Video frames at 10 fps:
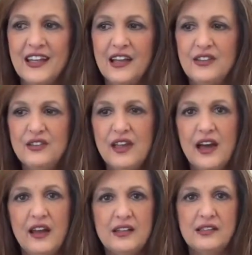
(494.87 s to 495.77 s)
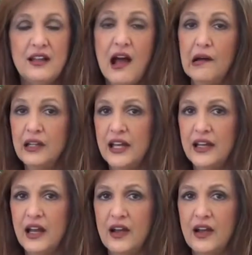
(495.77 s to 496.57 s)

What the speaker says: I do that as an outlet.